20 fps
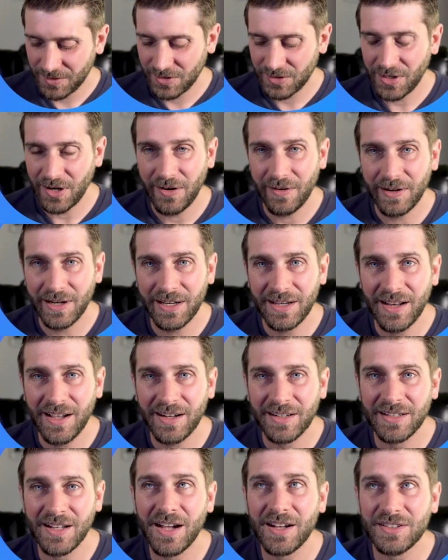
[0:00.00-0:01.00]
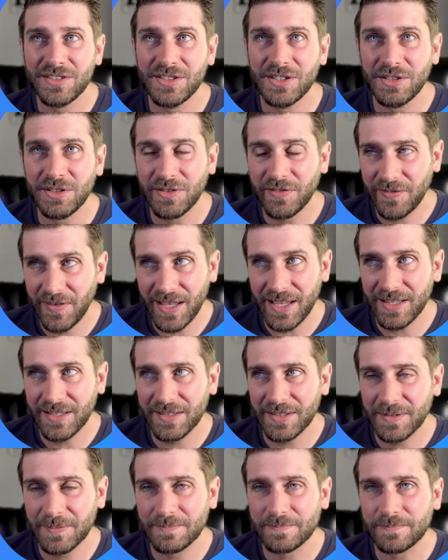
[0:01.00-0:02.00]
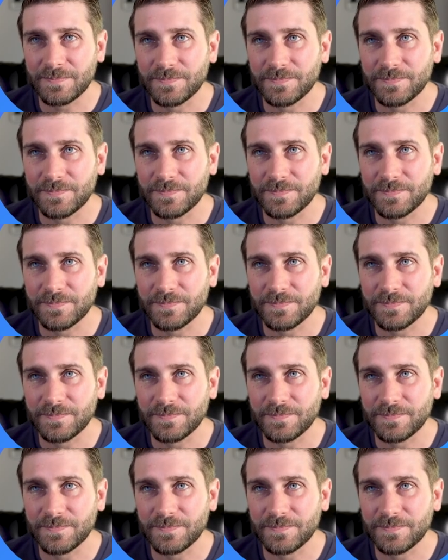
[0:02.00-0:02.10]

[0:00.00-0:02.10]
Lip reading: Sorry, knock knock joke fans.